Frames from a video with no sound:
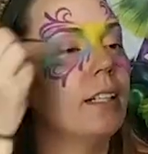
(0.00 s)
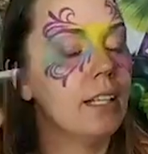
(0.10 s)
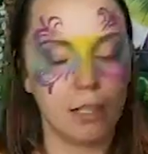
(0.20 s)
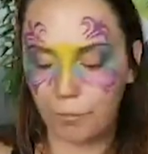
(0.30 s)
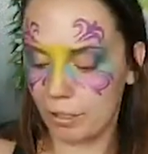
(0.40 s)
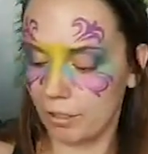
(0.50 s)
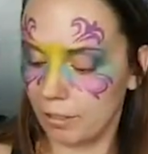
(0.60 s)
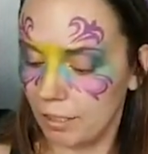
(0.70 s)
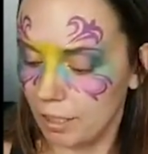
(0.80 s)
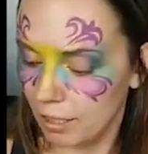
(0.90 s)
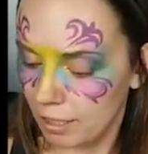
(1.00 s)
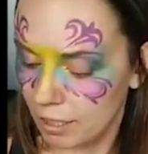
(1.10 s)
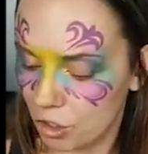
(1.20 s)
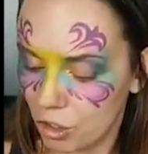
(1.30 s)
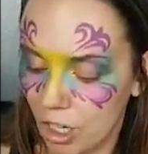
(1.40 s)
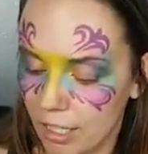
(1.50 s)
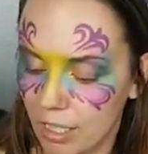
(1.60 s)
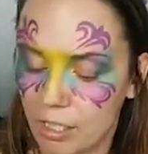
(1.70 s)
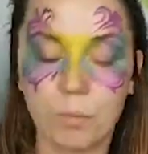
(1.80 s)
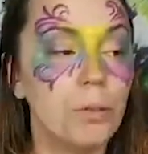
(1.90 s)
camera, is try
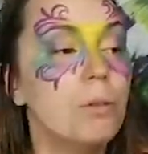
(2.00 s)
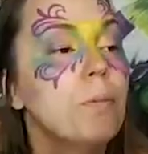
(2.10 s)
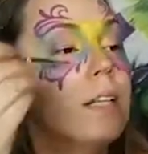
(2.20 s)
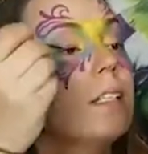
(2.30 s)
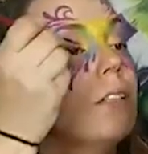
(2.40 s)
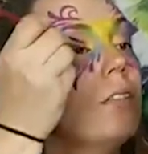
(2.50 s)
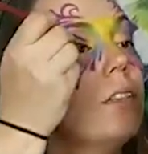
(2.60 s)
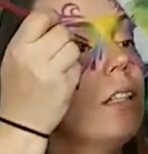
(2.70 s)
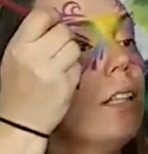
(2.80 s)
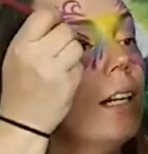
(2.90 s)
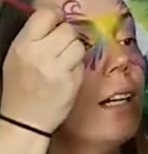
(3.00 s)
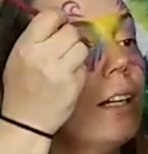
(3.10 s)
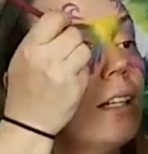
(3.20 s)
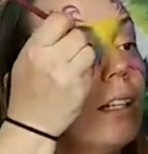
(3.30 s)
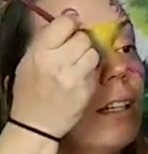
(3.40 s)
not to poke myself in the eye.